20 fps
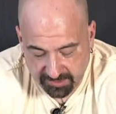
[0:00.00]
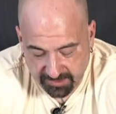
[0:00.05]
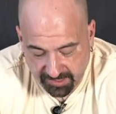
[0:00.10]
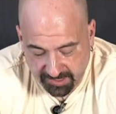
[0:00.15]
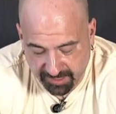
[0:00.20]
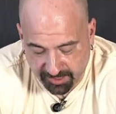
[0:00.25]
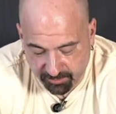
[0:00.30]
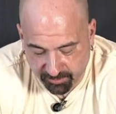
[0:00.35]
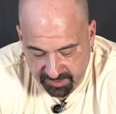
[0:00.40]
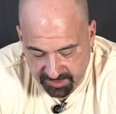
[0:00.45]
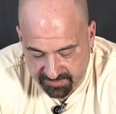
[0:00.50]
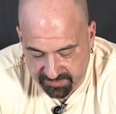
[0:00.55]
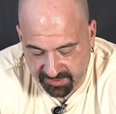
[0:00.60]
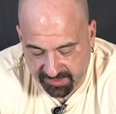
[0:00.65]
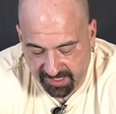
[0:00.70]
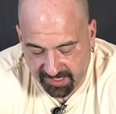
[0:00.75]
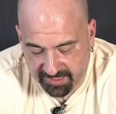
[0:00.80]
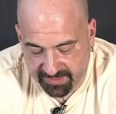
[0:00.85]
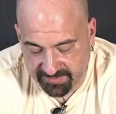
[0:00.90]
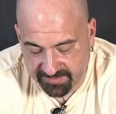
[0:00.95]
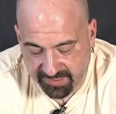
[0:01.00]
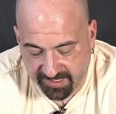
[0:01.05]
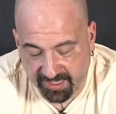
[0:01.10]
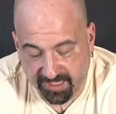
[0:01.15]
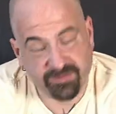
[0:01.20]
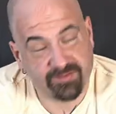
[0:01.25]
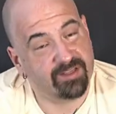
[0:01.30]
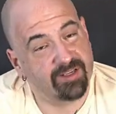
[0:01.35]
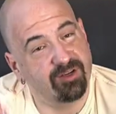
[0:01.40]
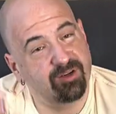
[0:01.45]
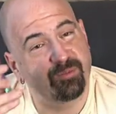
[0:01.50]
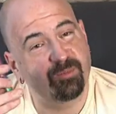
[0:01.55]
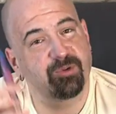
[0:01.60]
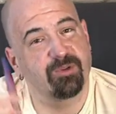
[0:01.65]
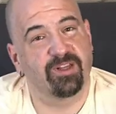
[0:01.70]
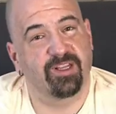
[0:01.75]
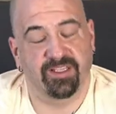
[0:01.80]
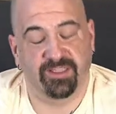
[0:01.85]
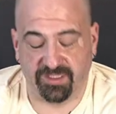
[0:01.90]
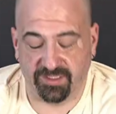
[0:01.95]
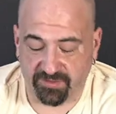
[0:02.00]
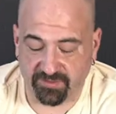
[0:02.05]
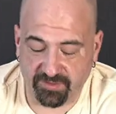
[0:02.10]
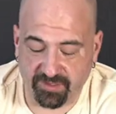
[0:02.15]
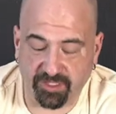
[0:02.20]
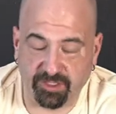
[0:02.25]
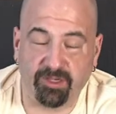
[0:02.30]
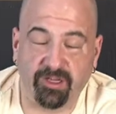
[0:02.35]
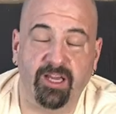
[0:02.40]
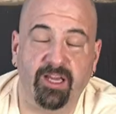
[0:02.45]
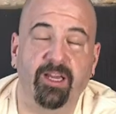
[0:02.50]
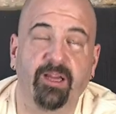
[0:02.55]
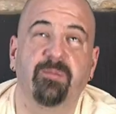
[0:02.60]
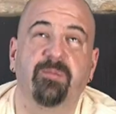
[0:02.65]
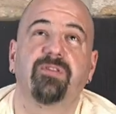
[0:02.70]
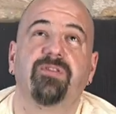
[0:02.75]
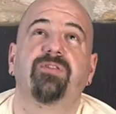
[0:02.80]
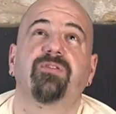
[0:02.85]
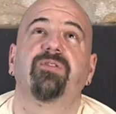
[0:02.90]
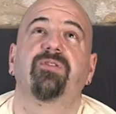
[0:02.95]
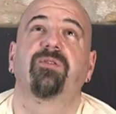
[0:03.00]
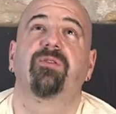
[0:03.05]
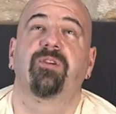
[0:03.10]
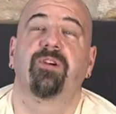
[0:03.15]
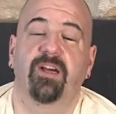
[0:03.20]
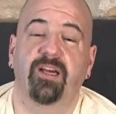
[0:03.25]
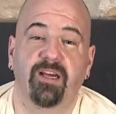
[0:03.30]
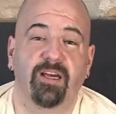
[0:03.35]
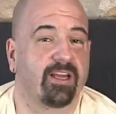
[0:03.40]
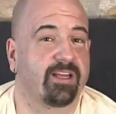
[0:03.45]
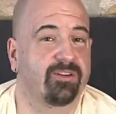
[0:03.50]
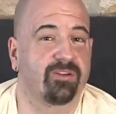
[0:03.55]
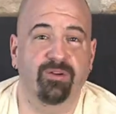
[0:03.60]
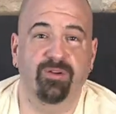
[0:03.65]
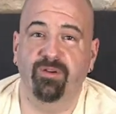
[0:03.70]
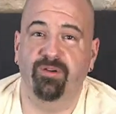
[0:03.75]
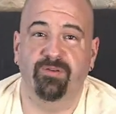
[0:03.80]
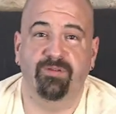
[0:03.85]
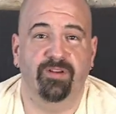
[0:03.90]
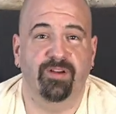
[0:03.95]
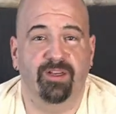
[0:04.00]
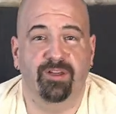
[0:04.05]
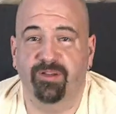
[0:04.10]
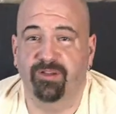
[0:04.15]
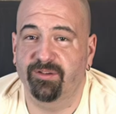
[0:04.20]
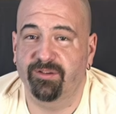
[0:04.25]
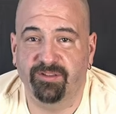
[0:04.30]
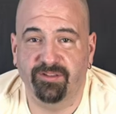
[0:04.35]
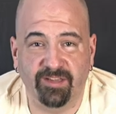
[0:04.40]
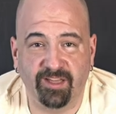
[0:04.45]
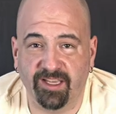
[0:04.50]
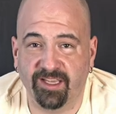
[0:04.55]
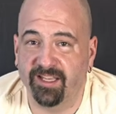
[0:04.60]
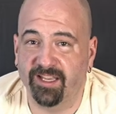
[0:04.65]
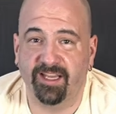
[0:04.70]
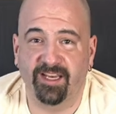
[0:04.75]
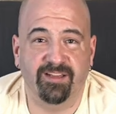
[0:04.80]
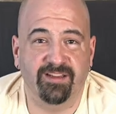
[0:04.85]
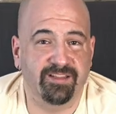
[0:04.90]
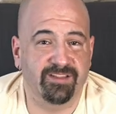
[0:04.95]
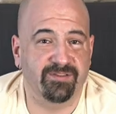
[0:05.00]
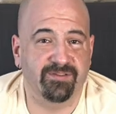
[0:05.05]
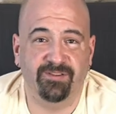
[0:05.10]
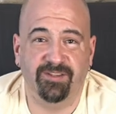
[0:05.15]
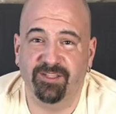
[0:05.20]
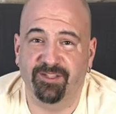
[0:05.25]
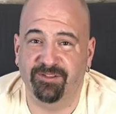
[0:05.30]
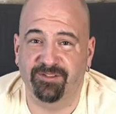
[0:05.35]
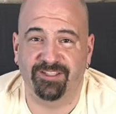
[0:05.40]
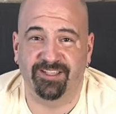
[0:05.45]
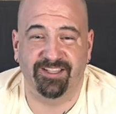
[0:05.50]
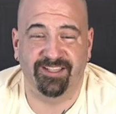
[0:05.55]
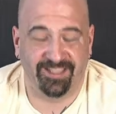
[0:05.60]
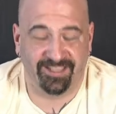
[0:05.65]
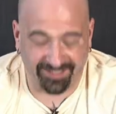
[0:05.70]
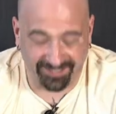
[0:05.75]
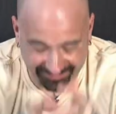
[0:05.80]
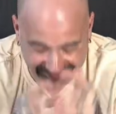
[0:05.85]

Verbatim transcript: Anyways, guys, gals, I hope you liked this video. I'm so high. I don't know if I could like edit this video today.